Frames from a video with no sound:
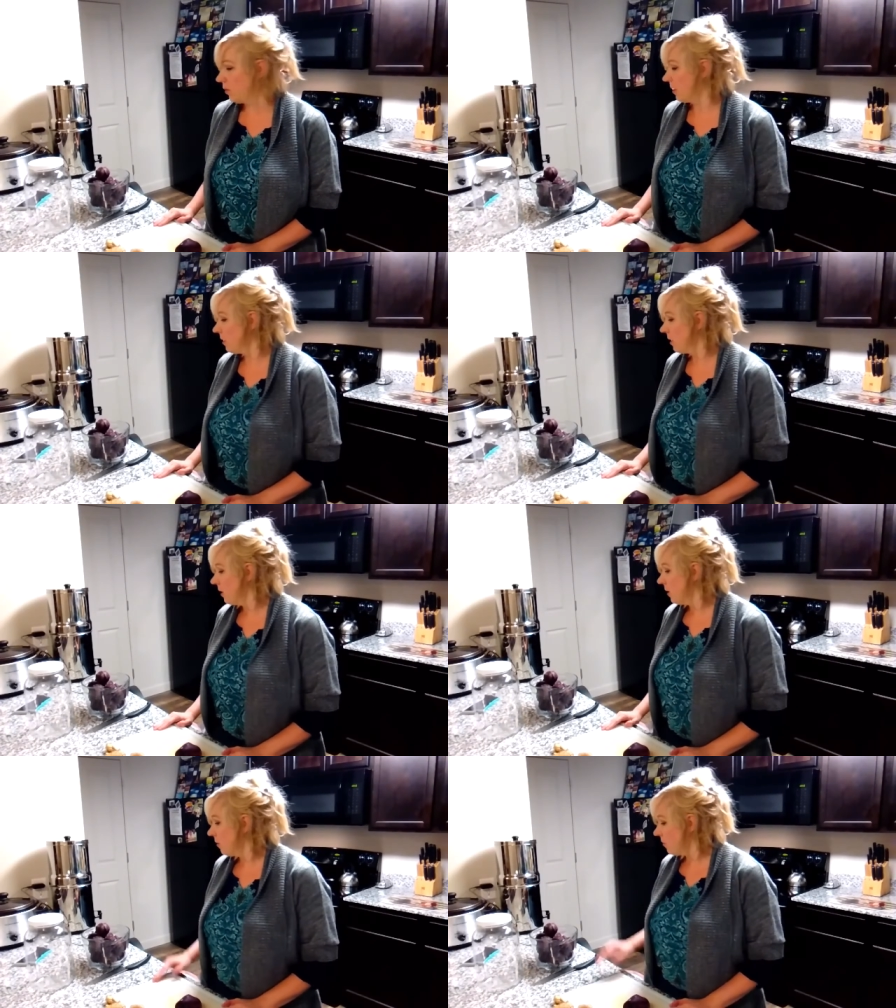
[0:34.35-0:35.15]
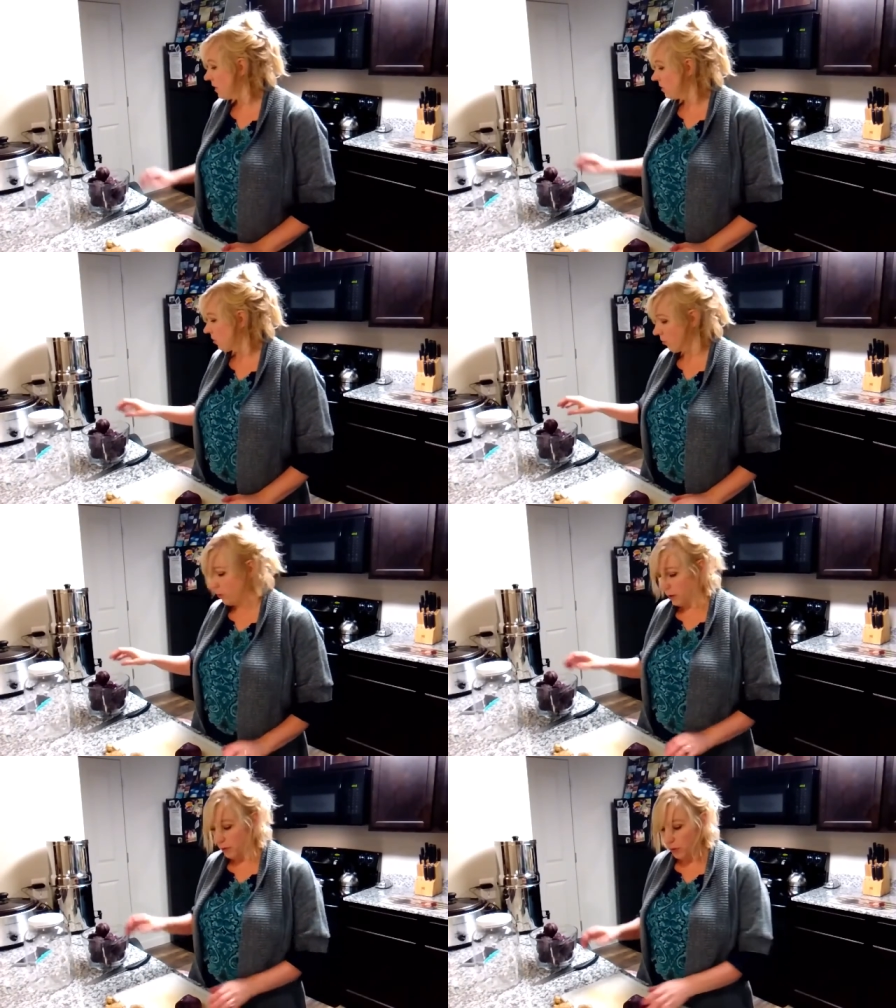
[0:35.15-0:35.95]
but beets are
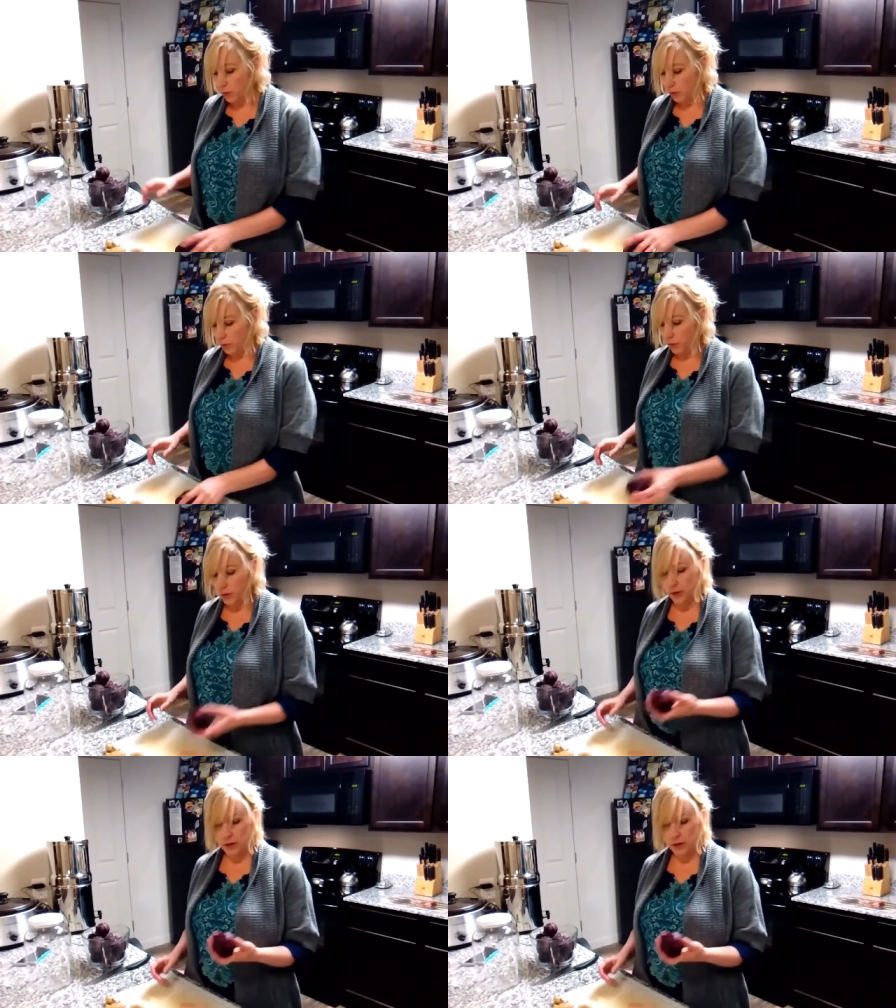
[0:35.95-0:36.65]
really beautiful.